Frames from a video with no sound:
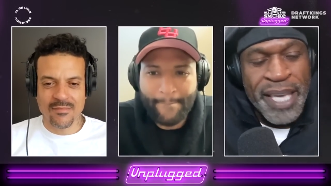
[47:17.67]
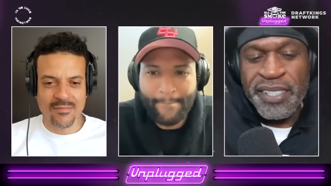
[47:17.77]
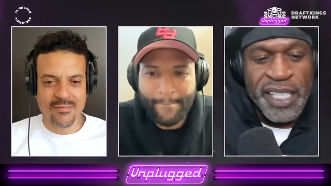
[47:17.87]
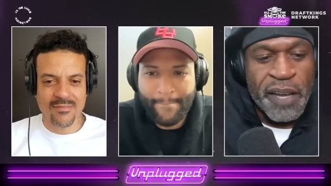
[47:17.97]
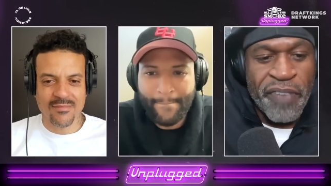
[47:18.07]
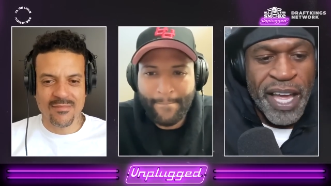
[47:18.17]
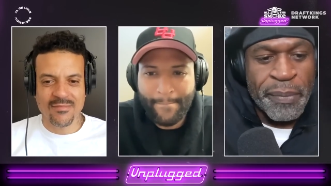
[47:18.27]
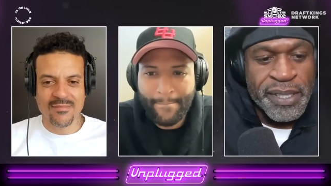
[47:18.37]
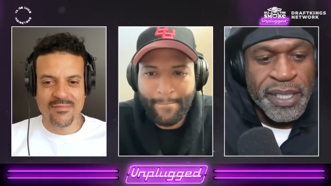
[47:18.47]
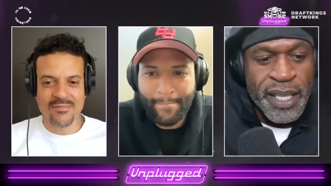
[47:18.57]
Speaker 1: himself
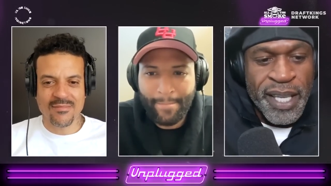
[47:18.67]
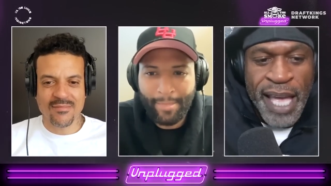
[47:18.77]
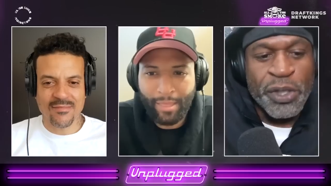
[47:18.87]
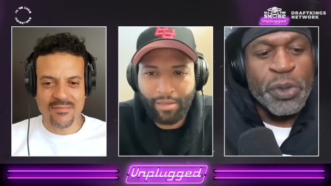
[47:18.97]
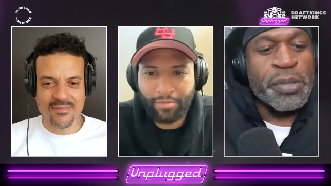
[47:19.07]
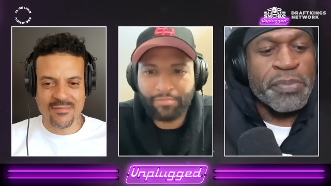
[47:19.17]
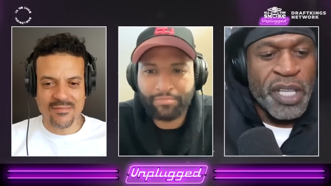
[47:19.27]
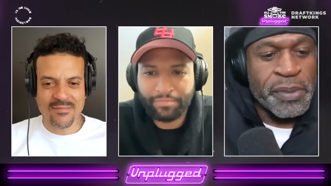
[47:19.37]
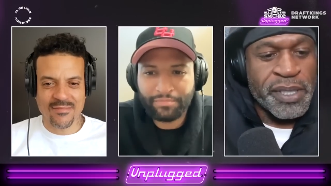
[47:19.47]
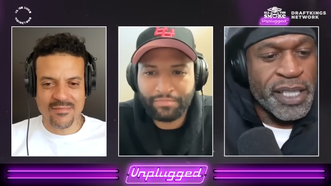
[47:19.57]
famous and do some
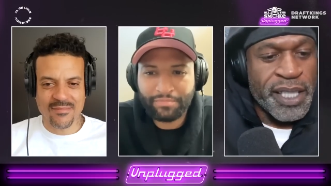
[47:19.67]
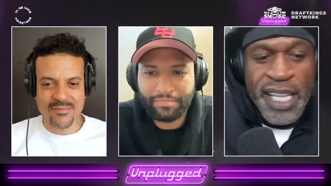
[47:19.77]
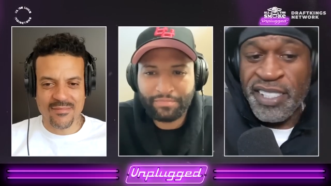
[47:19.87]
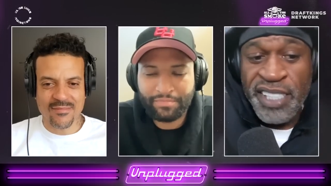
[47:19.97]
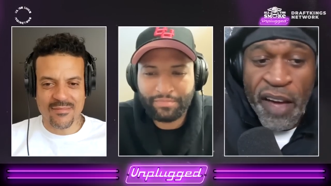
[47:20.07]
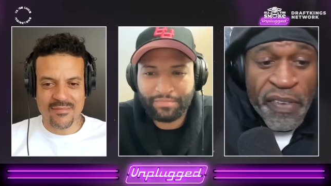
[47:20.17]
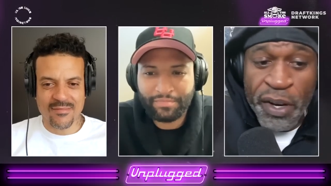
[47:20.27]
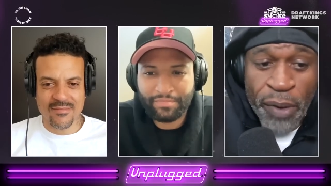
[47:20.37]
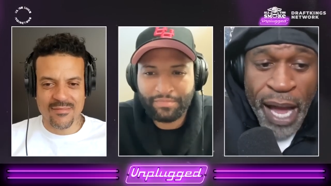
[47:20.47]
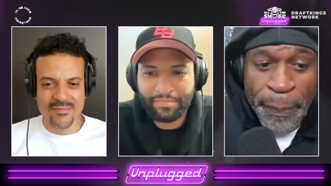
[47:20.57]
dumb shit. It's never
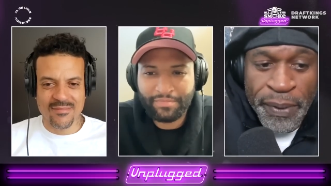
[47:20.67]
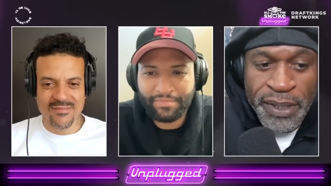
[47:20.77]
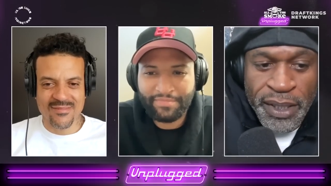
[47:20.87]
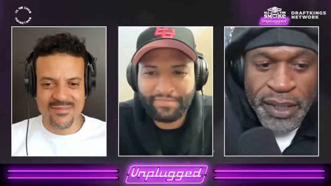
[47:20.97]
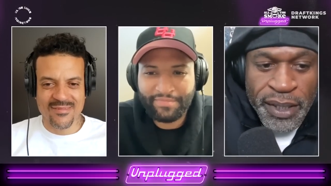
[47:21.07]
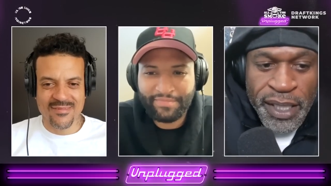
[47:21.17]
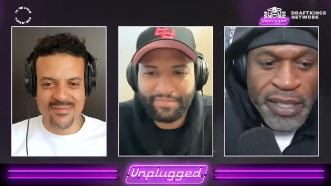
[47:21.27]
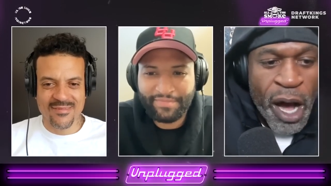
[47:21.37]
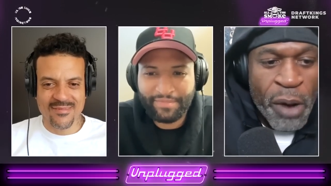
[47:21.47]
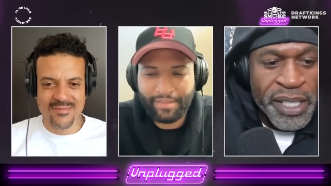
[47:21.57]
the rappers.
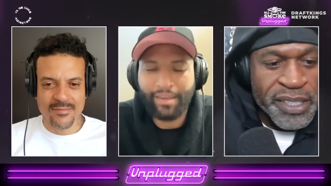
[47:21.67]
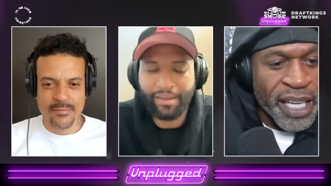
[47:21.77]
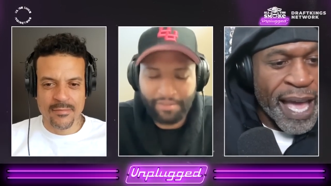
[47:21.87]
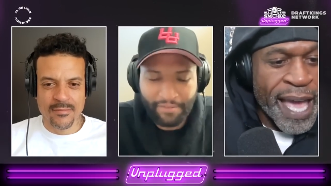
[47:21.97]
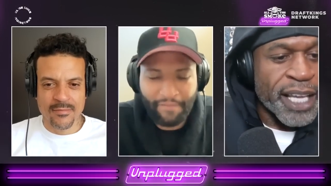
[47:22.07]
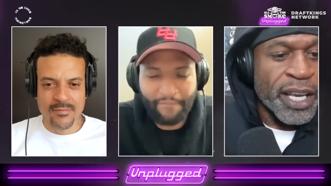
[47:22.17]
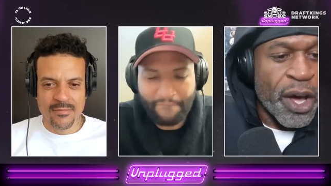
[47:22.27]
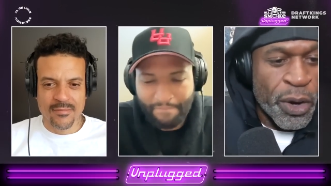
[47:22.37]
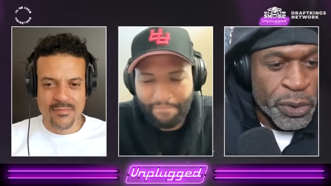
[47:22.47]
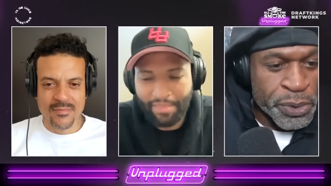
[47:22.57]
It's always yeah. the
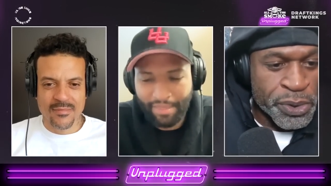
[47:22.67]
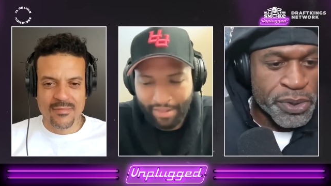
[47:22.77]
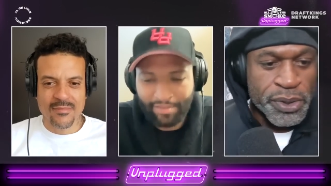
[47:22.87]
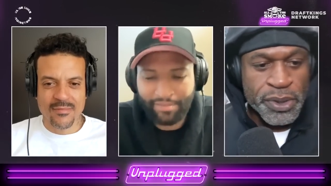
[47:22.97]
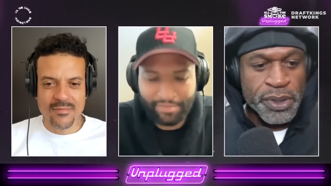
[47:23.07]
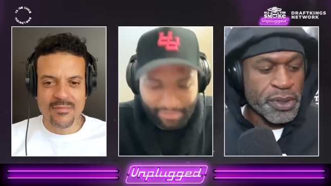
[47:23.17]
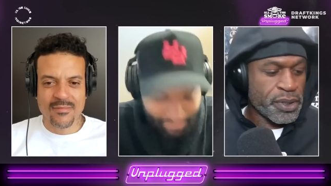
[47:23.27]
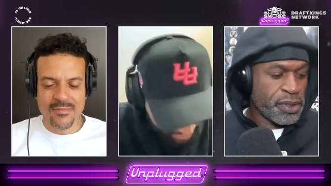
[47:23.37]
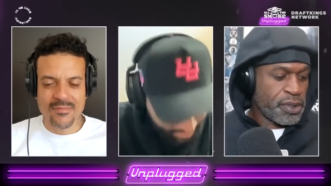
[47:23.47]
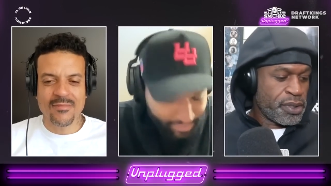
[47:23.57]
hang-alongs.
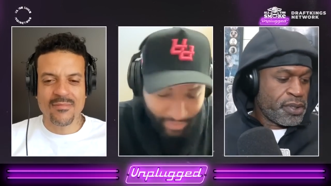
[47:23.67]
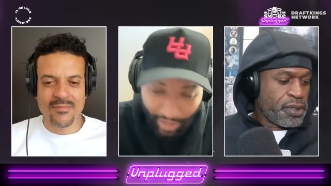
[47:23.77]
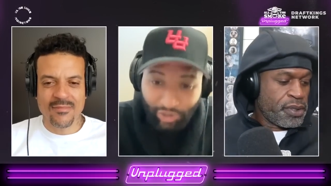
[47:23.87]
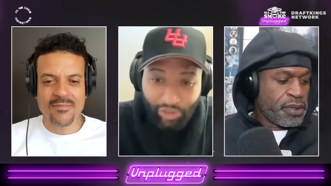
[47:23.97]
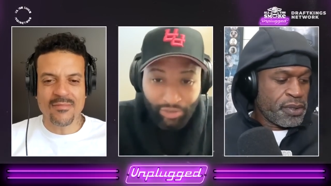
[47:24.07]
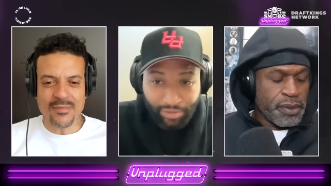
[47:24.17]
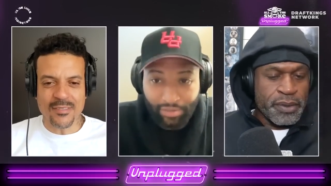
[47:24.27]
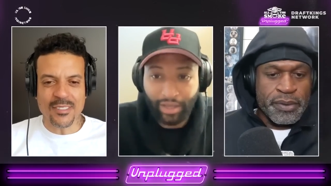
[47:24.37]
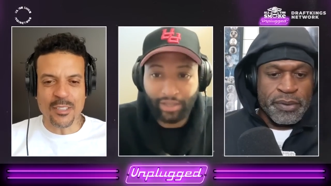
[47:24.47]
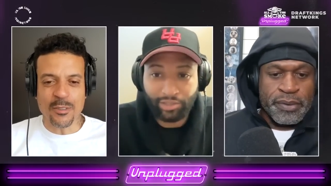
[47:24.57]
Speaker 2: That's true.
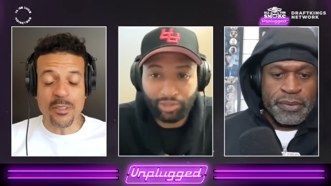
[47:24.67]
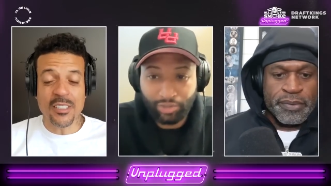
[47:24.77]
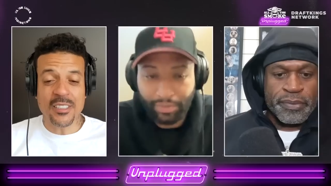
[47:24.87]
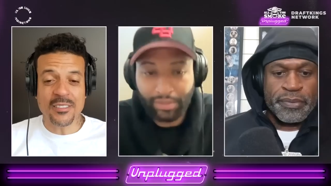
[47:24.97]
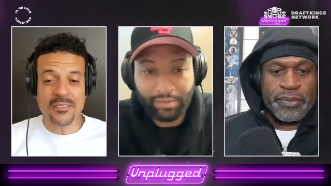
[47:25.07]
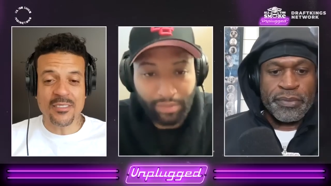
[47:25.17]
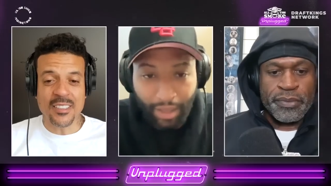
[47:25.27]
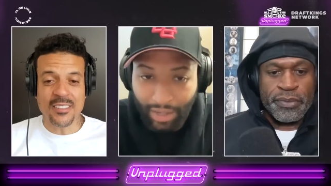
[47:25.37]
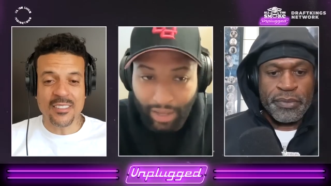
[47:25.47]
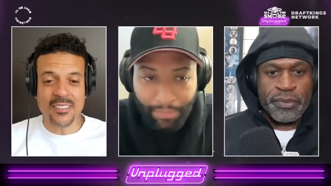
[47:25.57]
That's They're true. Pretty. But
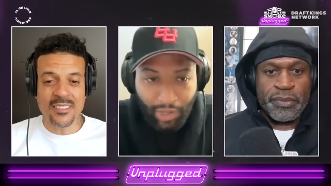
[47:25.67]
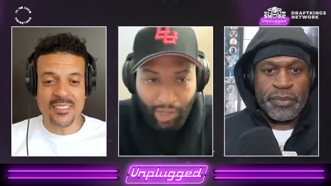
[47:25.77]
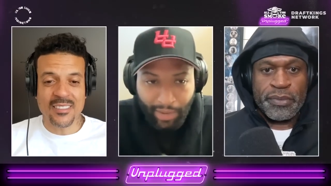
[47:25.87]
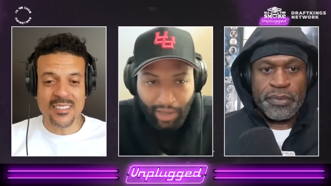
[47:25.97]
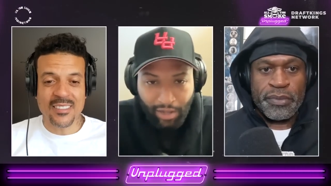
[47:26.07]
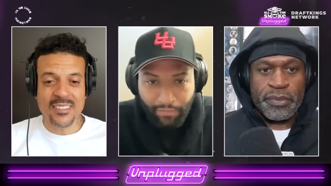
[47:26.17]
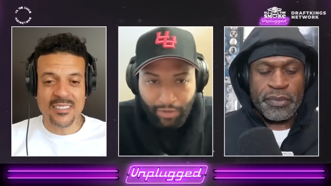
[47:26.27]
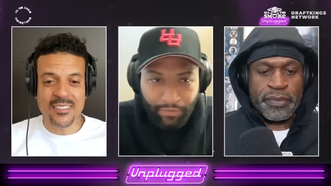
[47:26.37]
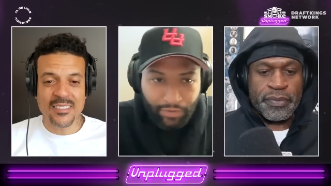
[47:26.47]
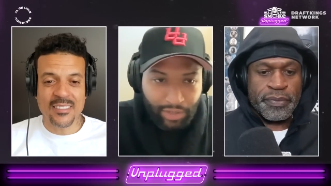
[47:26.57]
I mean, I piggyback off
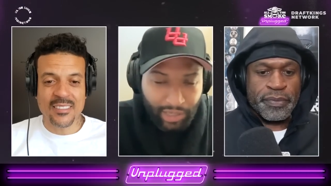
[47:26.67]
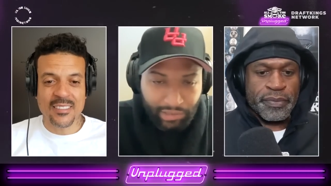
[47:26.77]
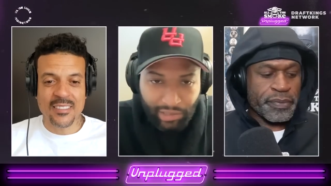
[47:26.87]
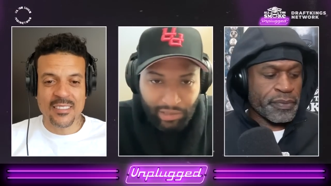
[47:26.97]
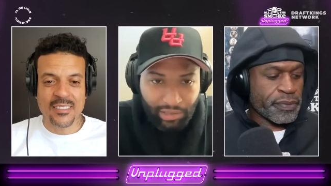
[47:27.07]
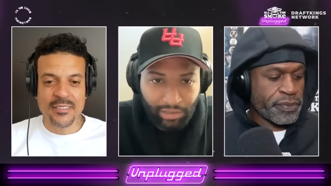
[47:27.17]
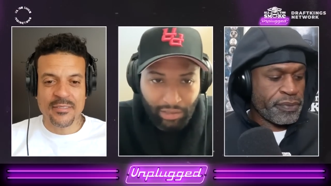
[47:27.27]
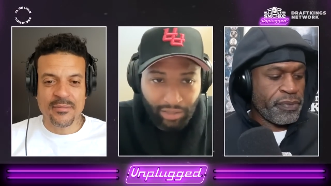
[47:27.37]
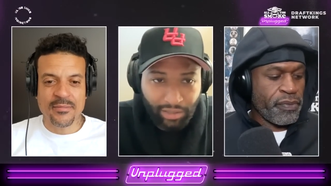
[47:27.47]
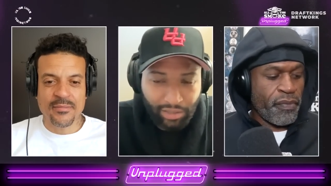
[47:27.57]
both of you guys. I think
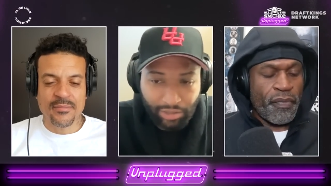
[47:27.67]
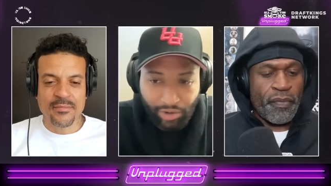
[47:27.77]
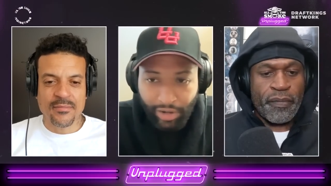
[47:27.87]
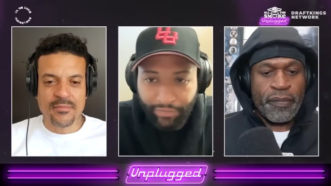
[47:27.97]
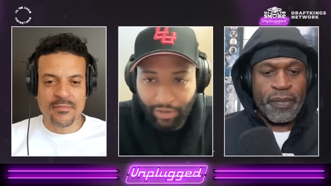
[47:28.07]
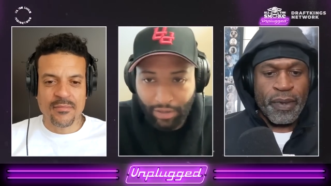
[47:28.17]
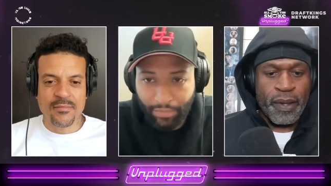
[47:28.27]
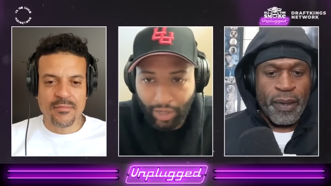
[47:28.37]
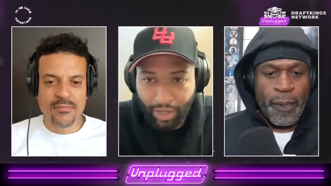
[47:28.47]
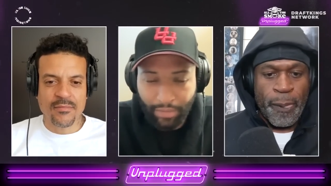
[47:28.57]
I think it's great for
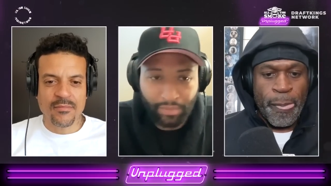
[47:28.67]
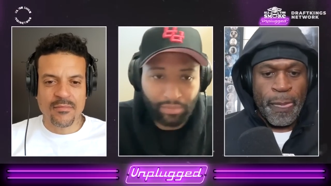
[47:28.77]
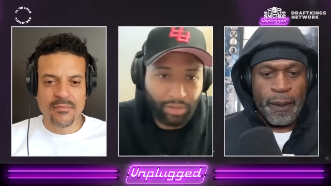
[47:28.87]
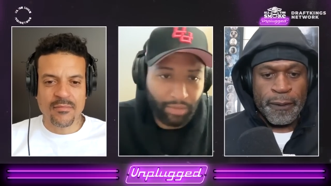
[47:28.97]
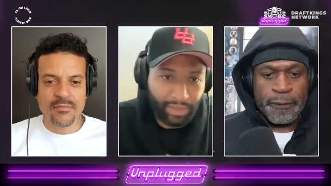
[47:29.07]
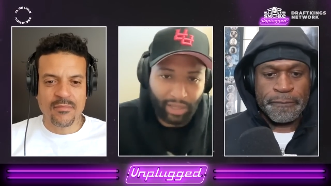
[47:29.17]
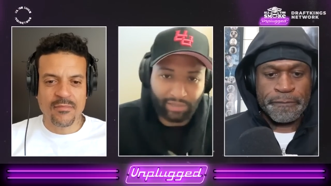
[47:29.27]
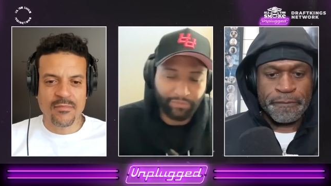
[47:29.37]
hip hop. I mean, as a